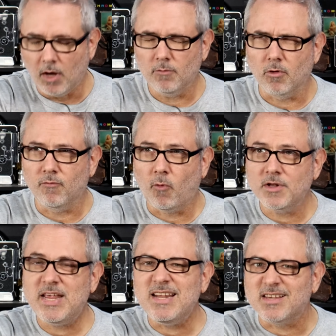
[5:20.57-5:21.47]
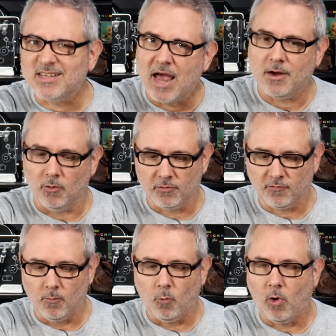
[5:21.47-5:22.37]
or 14 cycles
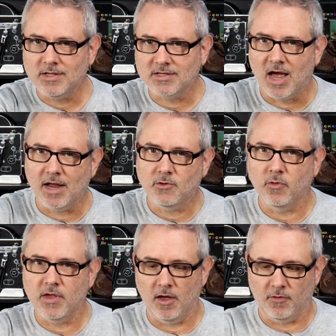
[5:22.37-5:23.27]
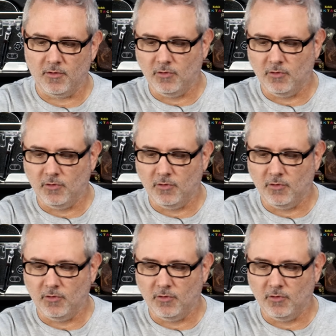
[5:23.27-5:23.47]
from one side to the other.